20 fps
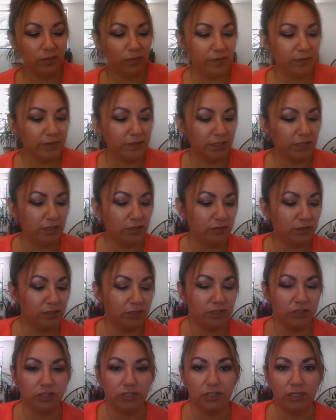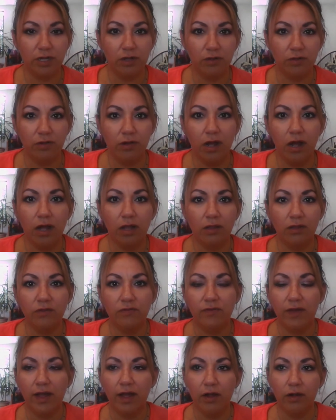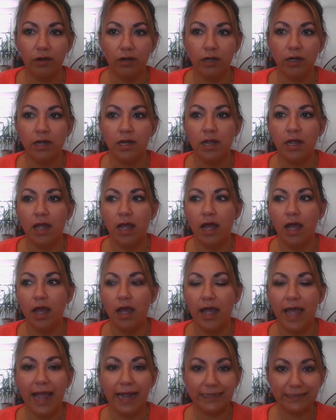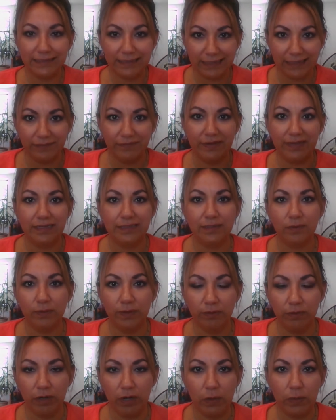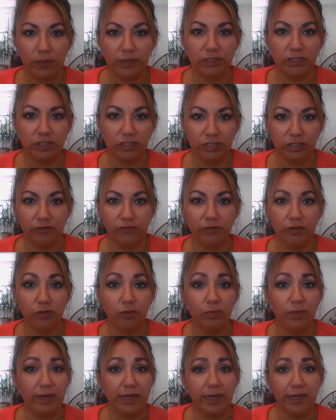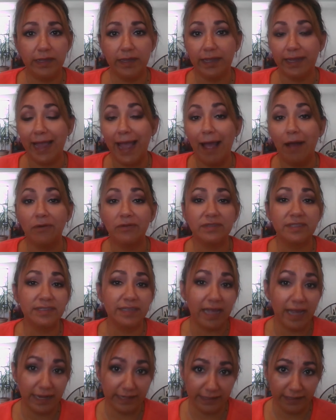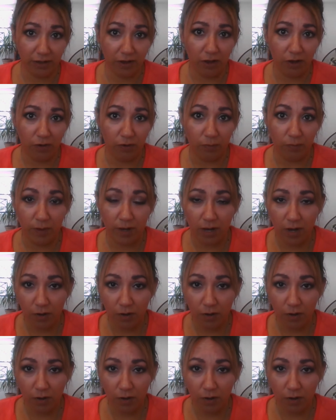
that we would use to show all of our activities that we were going to do for the week, like outside the home,